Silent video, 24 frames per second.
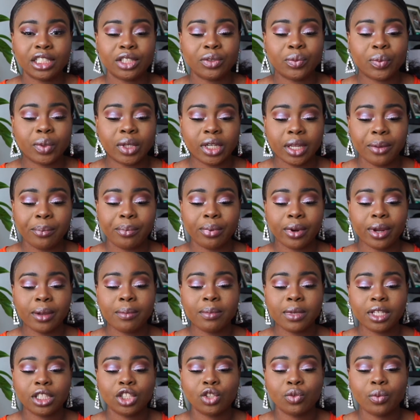to really bring
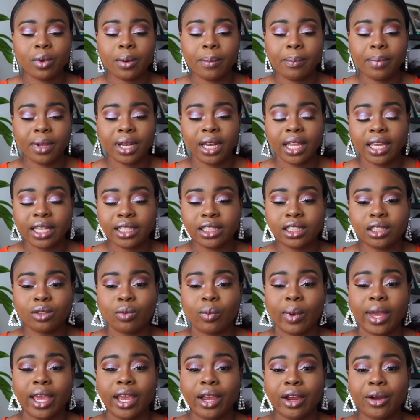me to a place
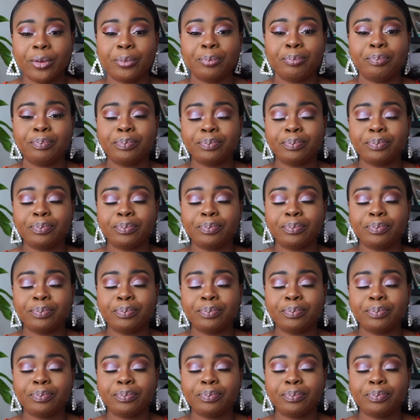where